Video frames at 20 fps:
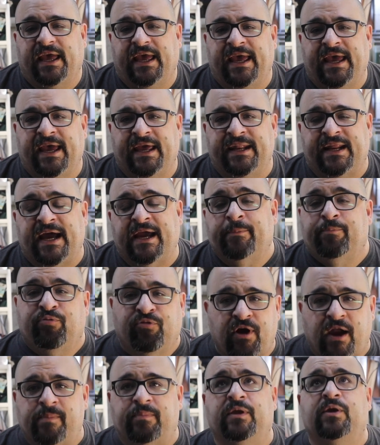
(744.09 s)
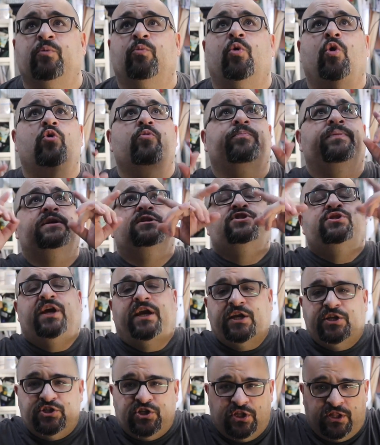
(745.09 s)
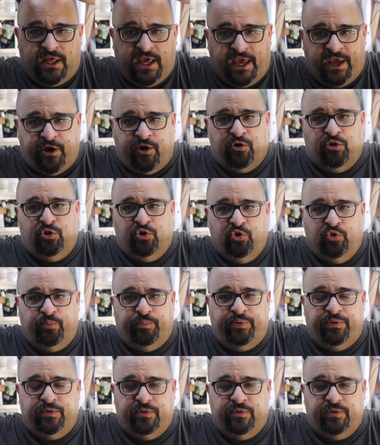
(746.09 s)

And I probably won't be changing the air loop.